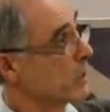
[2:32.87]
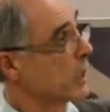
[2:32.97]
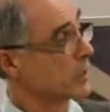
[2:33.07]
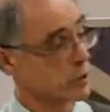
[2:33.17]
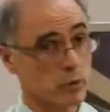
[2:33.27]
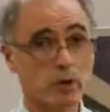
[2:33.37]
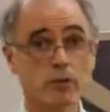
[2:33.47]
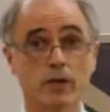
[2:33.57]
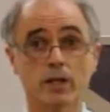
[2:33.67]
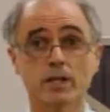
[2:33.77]
A
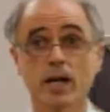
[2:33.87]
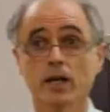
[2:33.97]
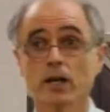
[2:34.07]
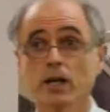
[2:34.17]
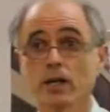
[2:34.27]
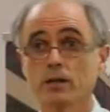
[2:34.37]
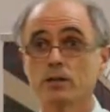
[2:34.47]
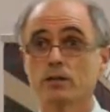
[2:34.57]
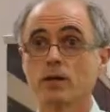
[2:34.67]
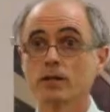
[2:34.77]
terrific silent
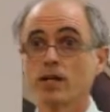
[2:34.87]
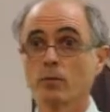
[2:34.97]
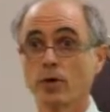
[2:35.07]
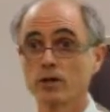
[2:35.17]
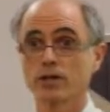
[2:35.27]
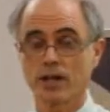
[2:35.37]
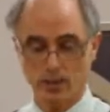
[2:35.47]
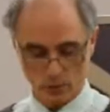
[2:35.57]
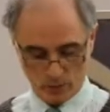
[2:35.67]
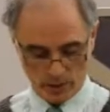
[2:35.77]
night celebration
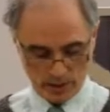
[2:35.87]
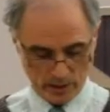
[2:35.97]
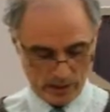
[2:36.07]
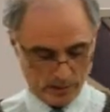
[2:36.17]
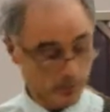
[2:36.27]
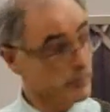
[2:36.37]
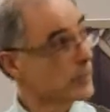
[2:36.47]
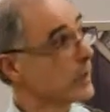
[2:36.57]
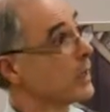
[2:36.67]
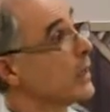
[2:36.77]
happens regularly.
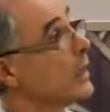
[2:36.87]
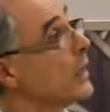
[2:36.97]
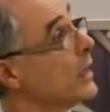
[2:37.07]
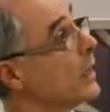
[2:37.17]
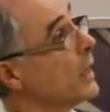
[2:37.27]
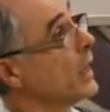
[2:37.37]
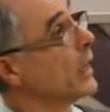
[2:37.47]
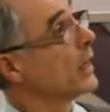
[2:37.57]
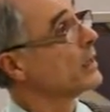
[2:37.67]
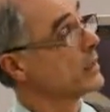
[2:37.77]

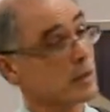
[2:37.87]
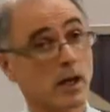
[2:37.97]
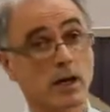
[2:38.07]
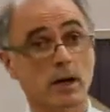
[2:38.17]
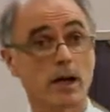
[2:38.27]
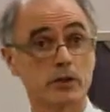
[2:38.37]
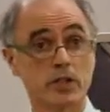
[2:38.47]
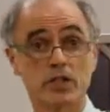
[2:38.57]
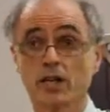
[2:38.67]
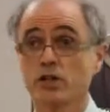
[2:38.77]
And I'll
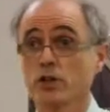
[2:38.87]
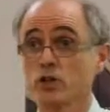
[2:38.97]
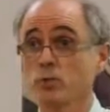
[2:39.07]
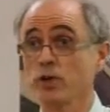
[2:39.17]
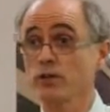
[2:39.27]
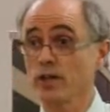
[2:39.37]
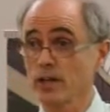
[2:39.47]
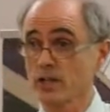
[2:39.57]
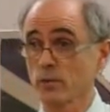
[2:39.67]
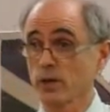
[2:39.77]
just touch on this briefly
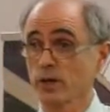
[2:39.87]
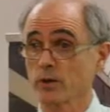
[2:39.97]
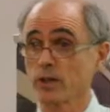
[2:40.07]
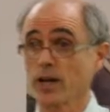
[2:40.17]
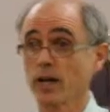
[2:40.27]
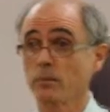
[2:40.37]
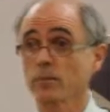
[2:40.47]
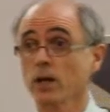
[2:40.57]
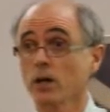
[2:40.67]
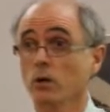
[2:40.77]
because I'm running out of
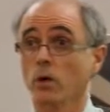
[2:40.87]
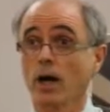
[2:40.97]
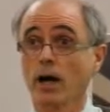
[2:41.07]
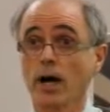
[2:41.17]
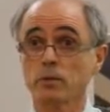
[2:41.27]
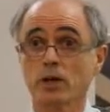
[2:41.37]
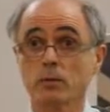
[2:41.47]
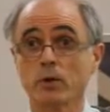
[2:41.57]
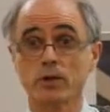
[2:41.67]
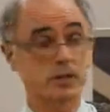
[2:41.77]
time. I'm
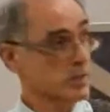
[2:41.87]
talking about